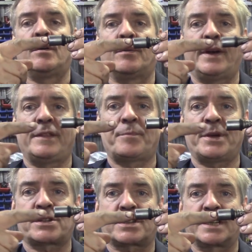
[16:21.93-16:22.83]
when the
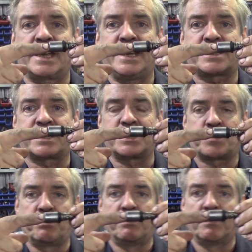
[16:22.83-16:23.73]
piston hits
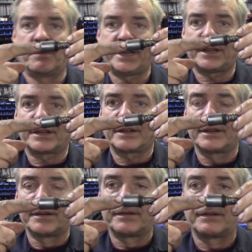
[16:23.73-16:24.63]
this, when
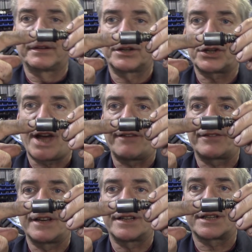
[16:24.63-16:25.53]
the
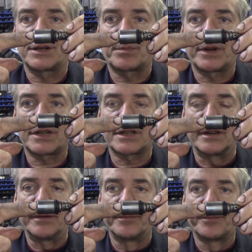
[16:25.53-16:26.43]
shaft hits this
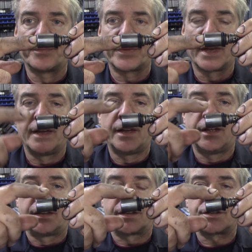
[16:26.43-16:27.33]
piston,
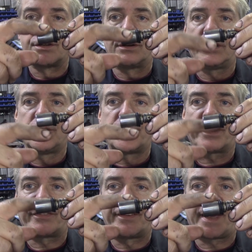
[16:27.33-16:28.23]
there's no
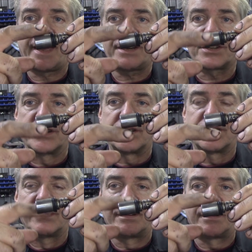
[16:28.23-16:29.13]
lubrication
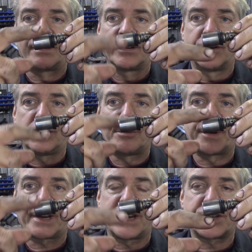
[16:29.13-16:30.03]

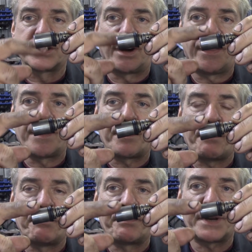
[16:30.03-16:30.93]
on the
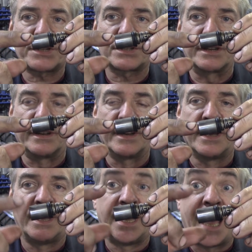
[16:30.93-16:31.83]
piston,
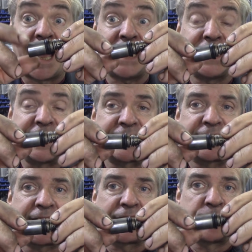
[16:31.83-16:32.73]
and it's
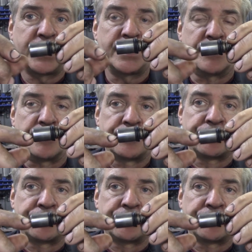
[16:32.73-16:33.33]
in aluminium.